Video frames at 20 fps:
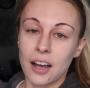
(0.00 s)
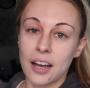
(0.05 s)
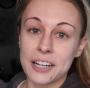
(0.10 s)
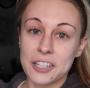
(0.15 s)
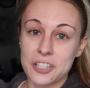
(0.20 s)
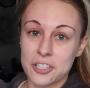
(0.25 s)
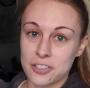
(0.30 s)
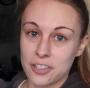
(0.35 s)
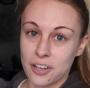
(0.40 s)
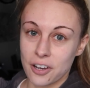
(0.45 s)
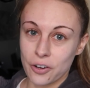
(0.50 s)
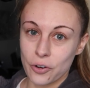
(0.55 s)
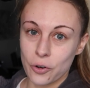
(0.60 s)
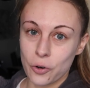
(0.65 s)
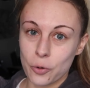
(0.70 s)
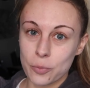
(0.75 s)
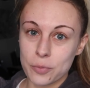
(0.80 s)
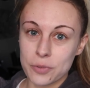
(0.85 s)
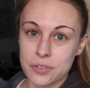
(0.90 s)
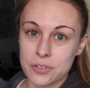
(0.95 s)
I just got
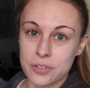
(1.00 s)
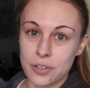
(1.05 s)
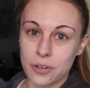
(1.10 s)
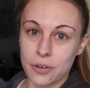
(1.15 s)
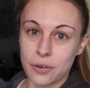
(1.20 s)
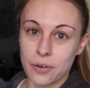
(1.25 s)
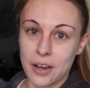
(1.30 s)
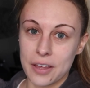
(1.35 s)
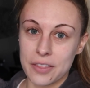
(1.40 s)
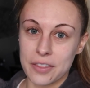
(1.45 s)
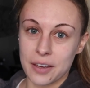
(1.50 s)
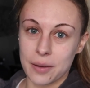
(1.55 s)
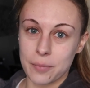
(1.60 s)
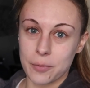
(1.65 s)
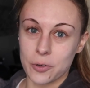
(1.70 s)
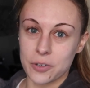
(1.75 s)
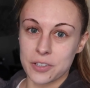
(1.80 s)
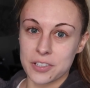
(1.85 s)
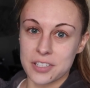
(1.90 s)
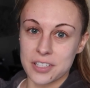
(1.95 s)
home, so I think
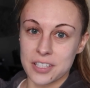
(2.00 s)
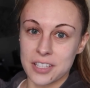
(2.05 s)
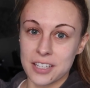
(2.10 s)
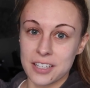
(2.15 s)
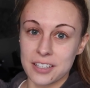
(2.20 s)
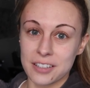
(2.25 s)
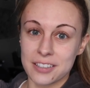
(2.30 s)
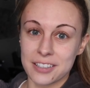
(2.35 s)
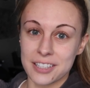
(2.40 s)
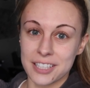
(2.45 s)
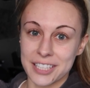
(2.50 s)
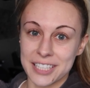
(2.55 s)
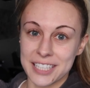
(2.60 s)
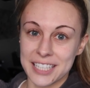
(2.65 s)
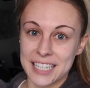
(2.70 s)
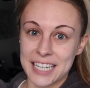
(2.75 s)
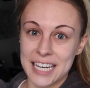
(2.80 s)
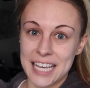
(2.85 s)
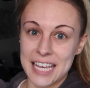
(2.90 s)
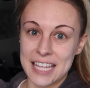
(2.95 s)
I'm going to eat,
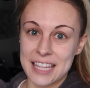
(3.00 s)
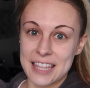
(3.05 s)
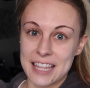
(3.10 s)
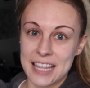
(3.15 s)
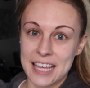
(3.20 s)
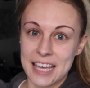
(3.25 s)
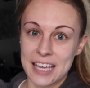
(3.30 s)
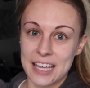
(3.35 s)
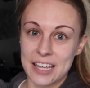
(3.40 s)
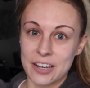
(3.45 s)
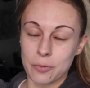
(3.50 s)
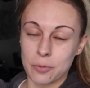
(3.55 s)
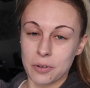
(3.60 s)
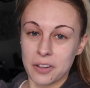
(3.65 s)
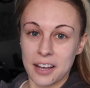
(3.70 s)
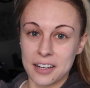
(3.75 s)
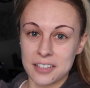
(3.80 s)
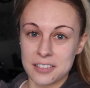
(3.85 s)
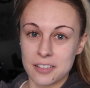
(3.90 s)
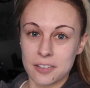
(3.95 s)
clean, and then
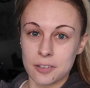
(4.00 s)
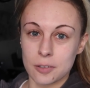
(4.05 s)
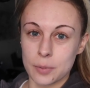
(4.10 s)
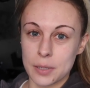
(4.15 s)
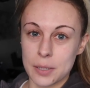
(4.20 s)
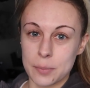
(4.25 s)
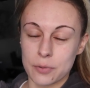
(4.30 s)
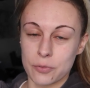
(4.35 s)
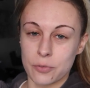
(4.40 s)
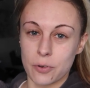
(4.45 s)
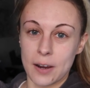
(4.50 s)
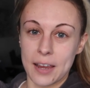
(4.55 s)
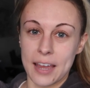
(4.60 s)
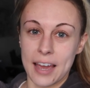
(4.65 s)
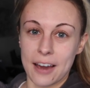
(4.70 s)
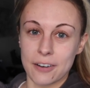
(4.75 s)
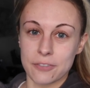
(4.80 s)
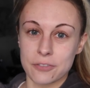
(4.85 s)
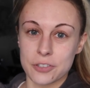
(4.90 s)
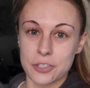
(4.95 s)
relax a little bit before I
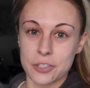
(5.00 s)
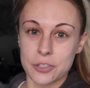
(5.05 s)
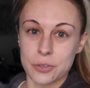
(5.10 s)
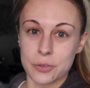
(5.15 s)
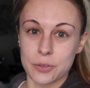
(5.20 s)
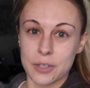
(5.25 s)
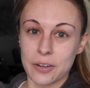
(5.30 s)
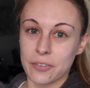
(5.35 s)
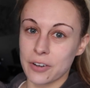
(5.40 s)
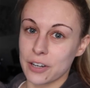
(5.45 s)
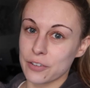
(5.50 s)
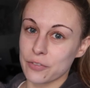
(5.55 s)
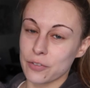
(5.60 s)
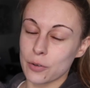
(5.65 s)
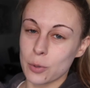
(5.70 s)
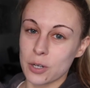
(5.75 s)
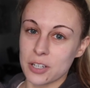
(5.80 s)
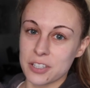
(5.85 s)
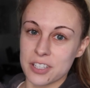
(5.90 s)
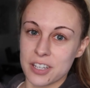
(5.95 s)
have to get ready
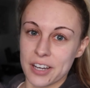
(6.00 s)
for work